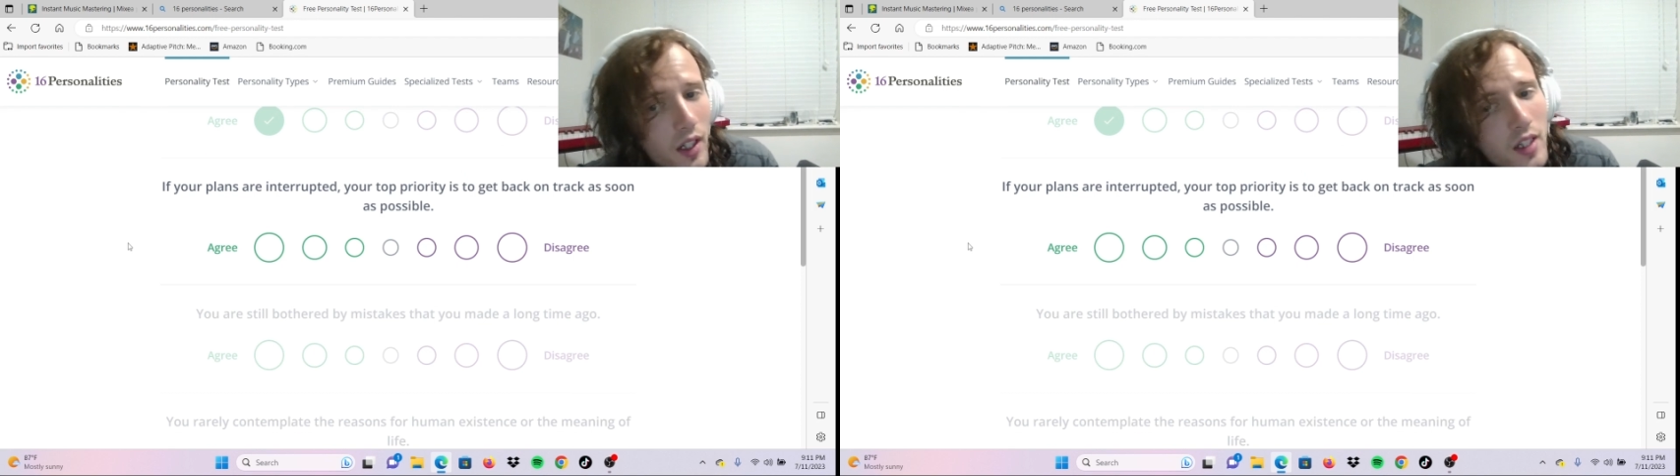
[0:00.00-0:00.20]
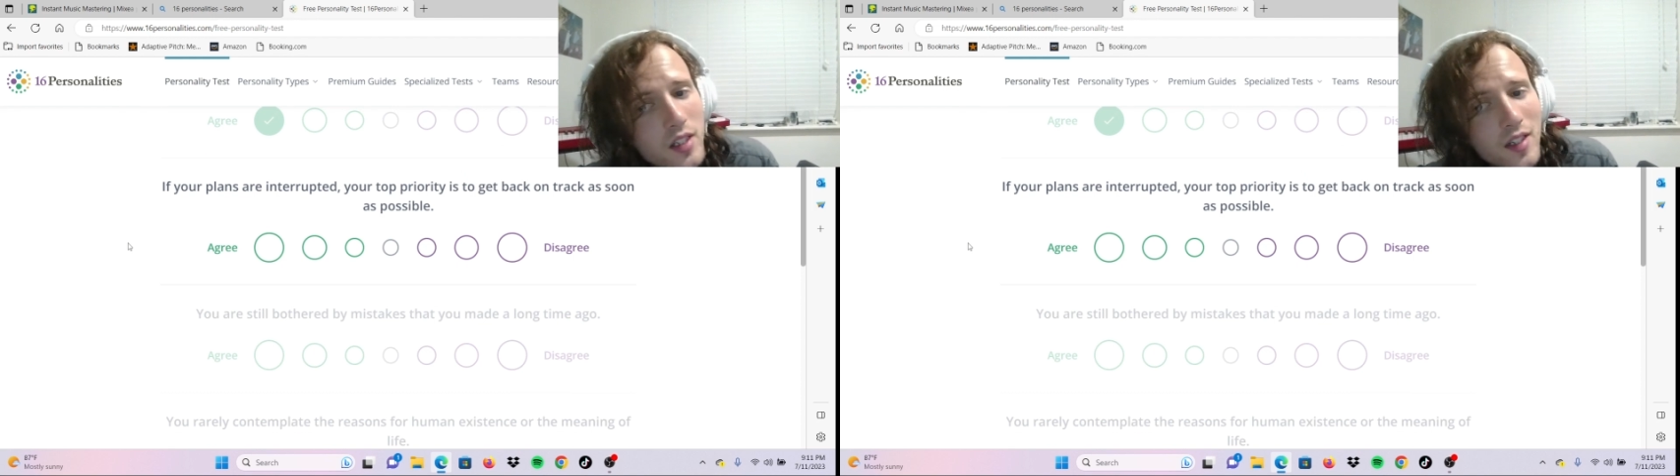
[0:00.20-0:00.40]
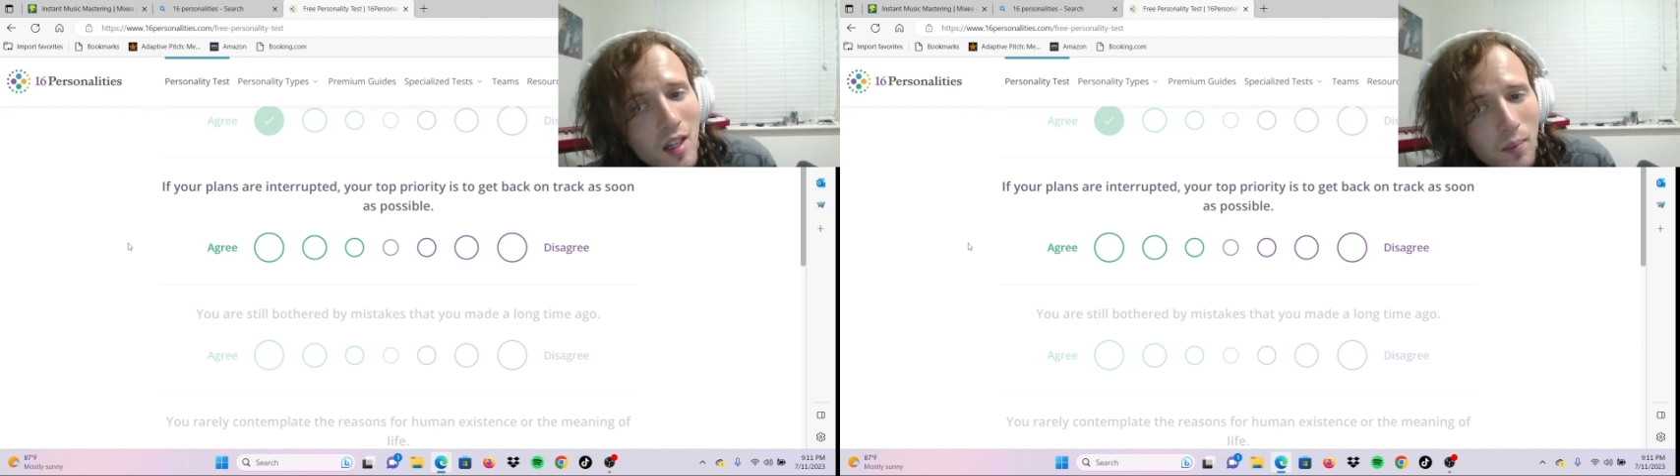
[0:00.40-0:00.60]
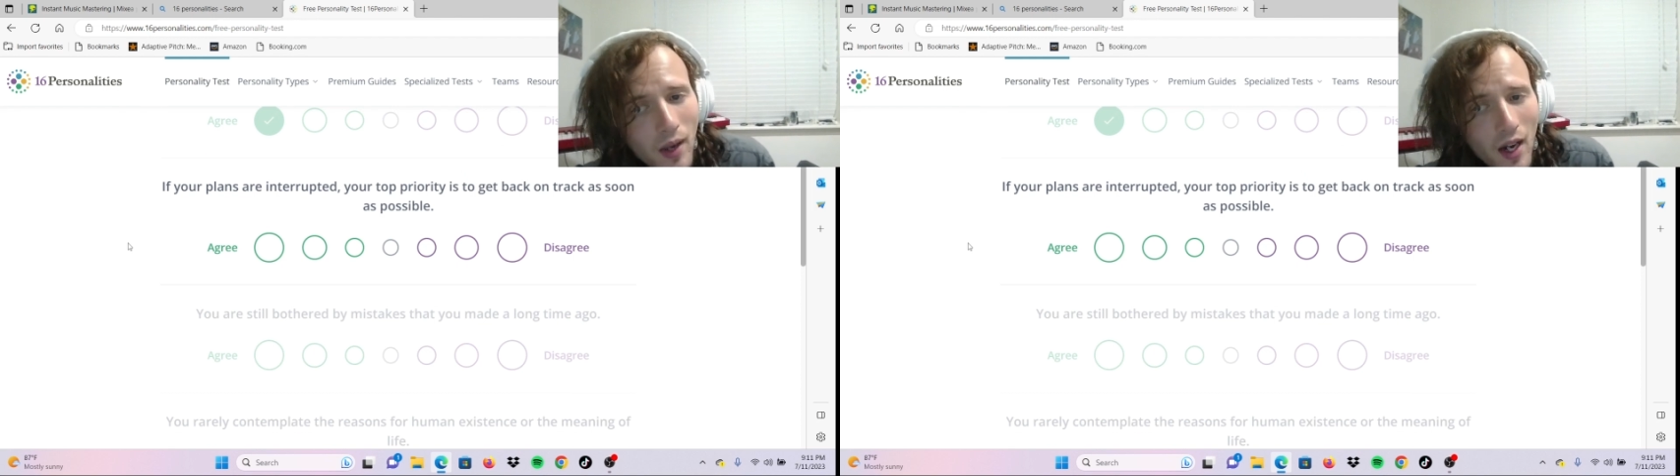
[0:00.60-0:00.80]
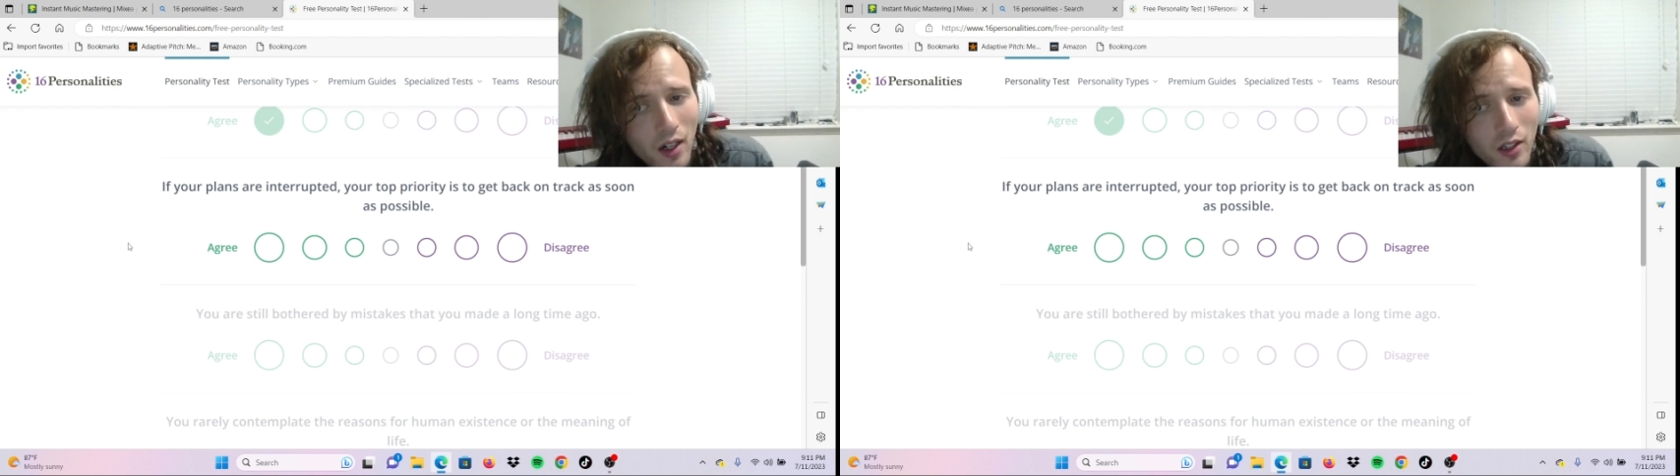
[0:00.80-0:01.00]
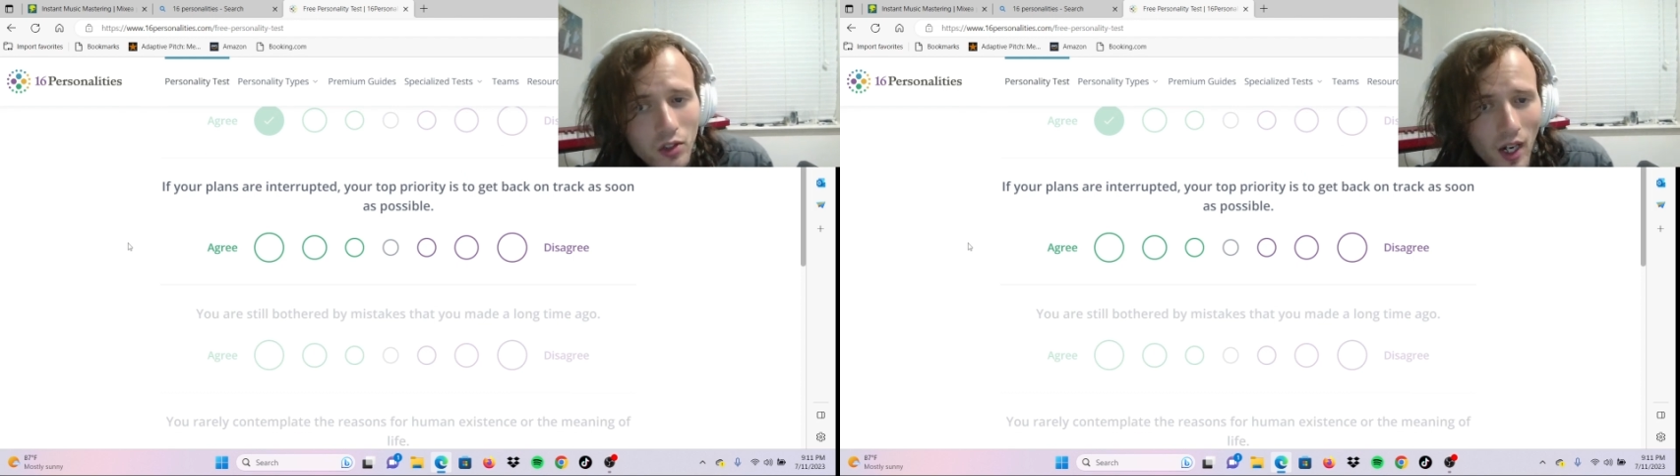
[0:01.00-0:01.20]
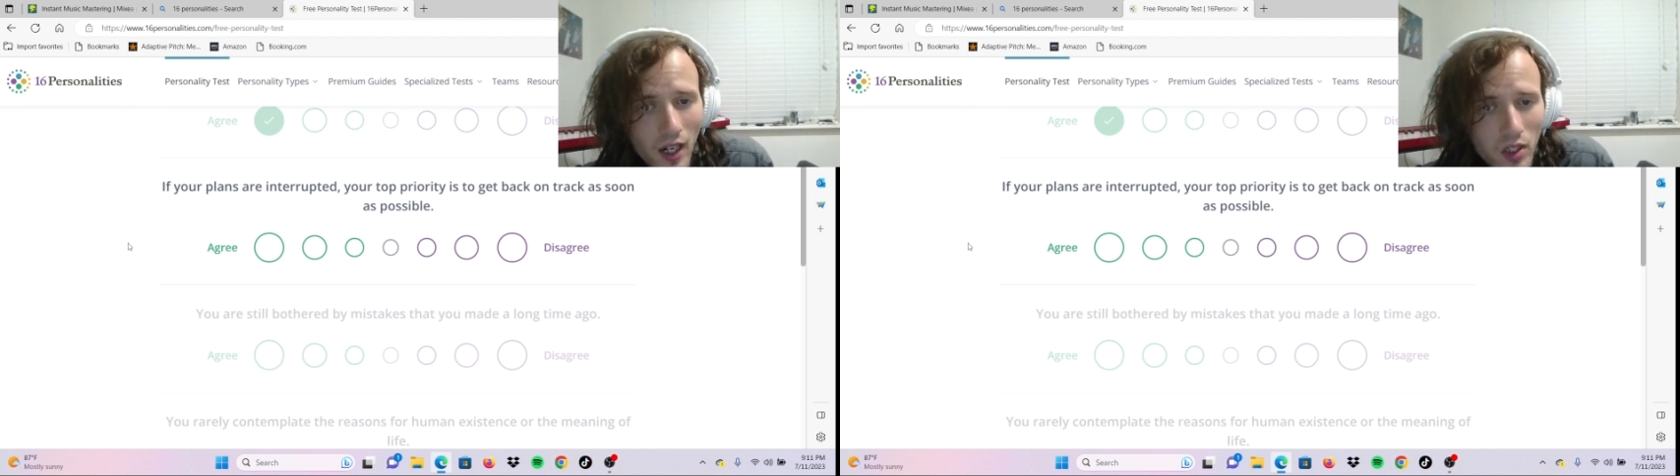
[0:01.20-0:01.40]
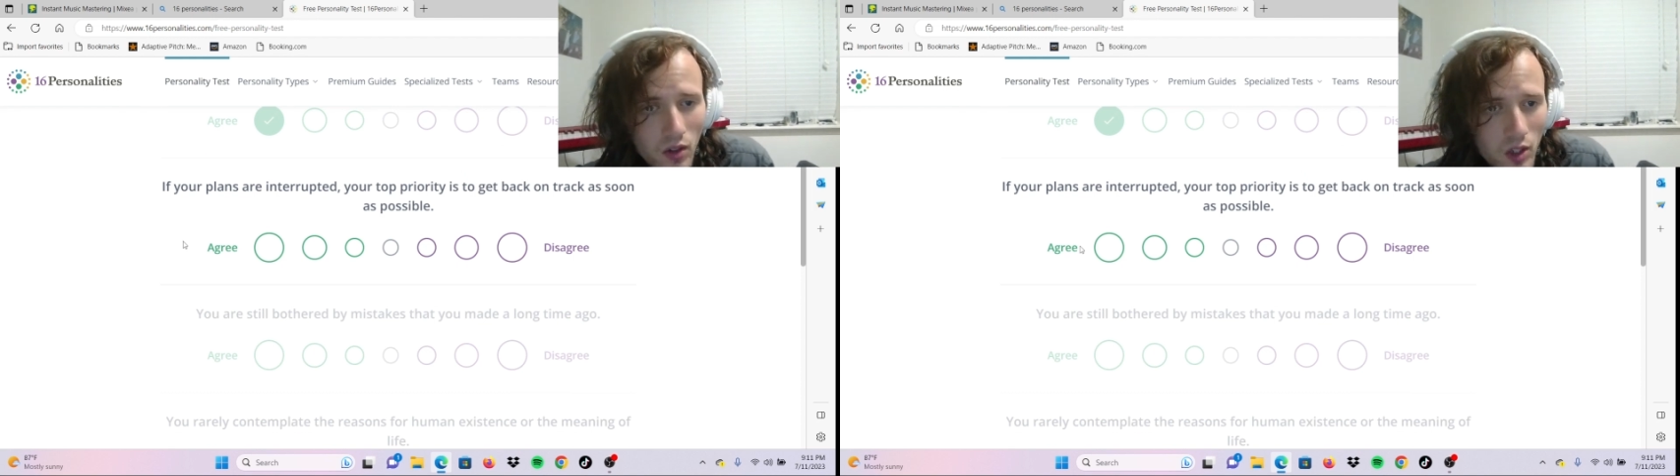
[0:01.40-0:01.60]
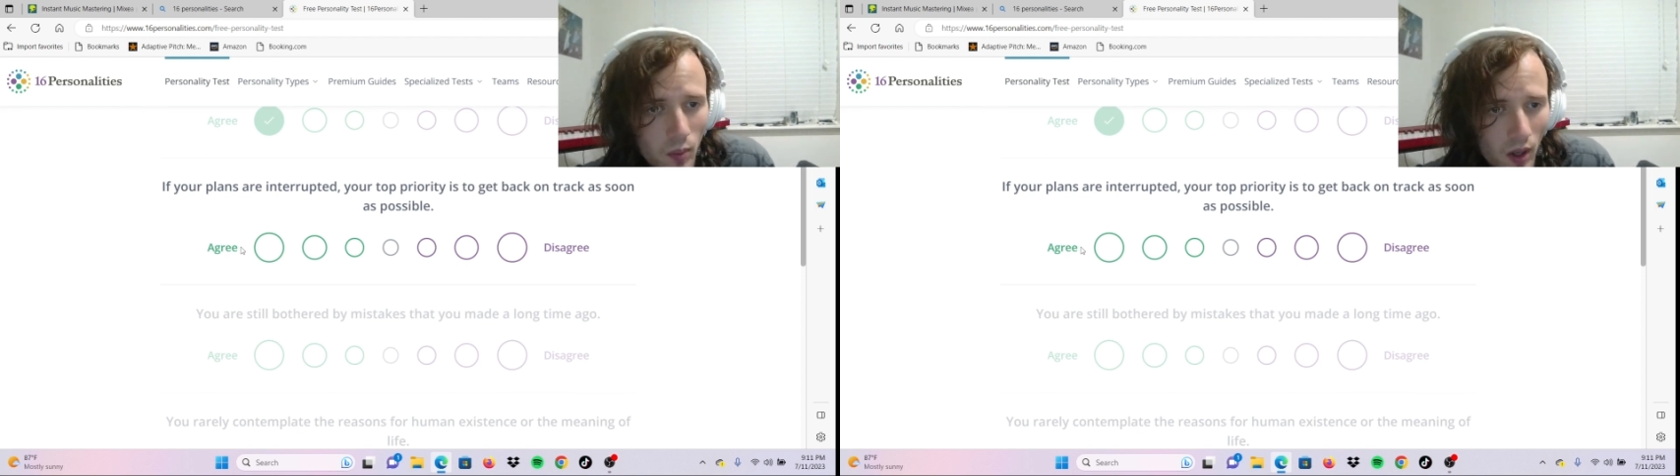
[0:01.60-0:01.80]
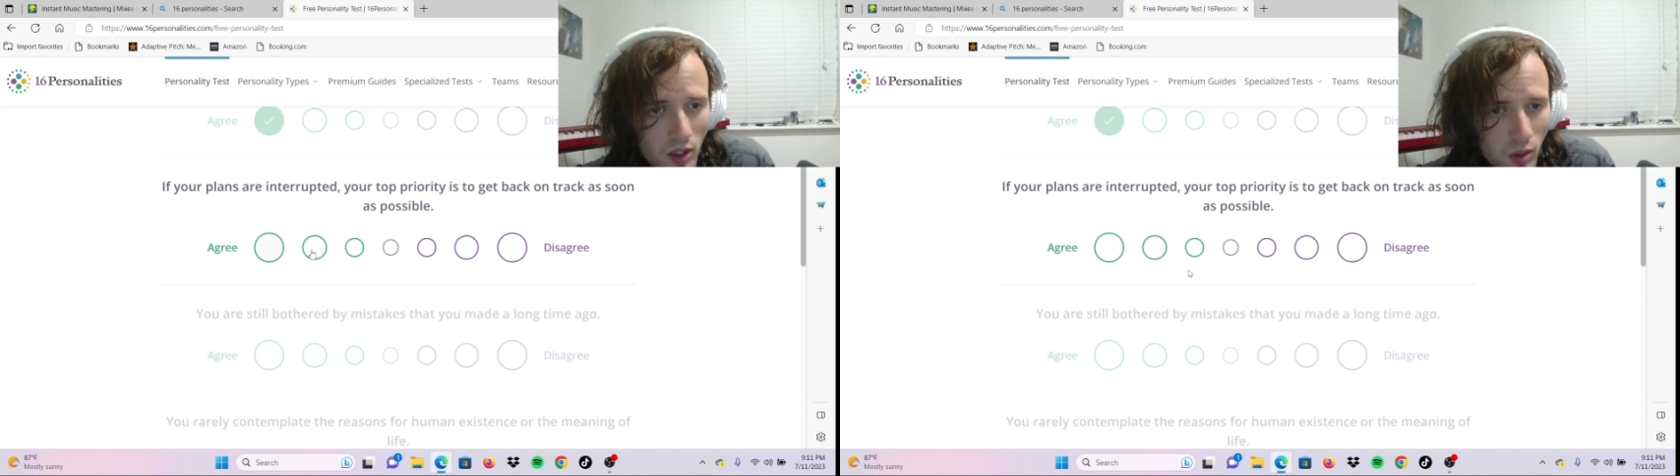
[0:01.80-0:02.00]
is to get back on track as soon as
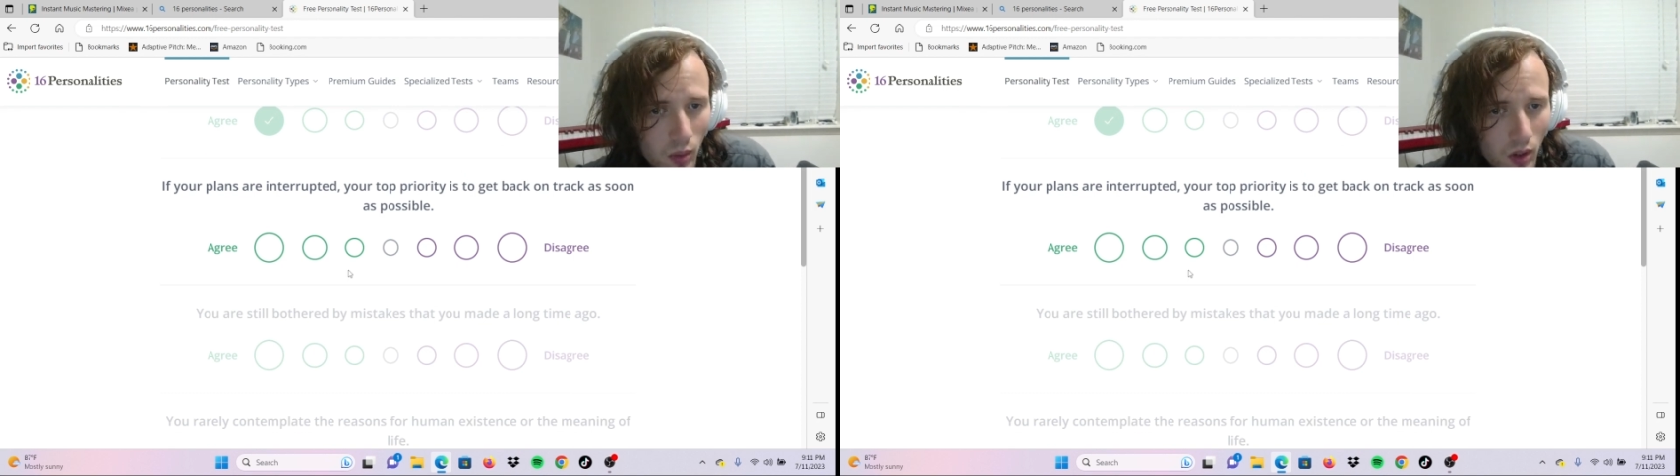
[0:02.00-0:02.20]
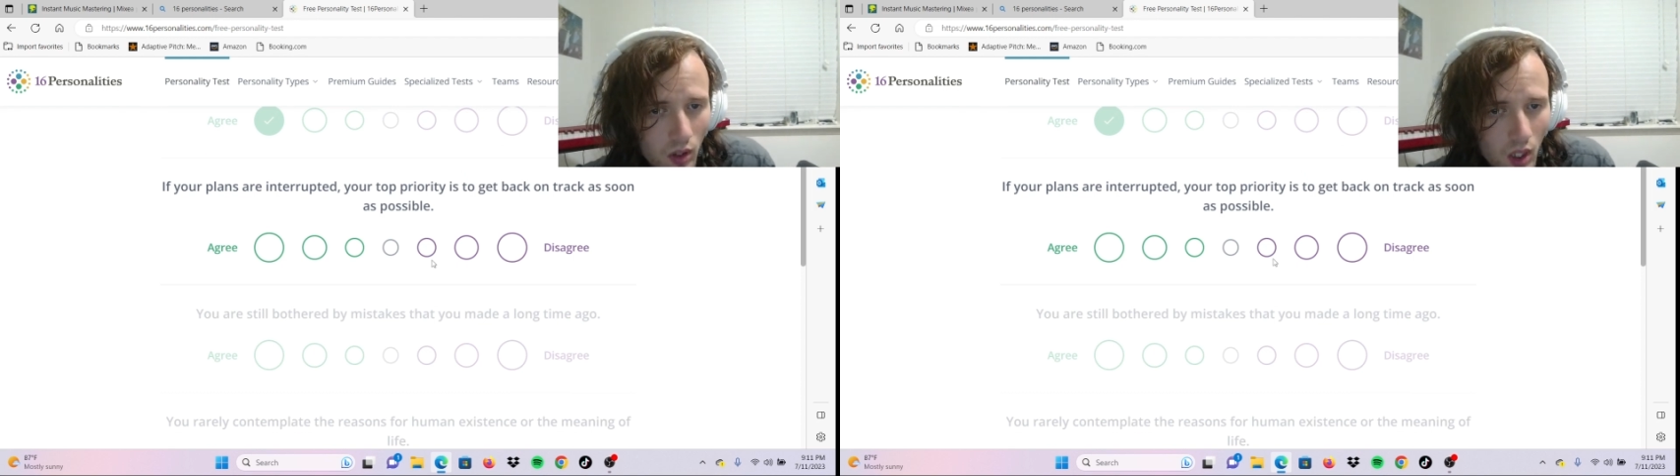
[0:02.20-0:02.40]
possible.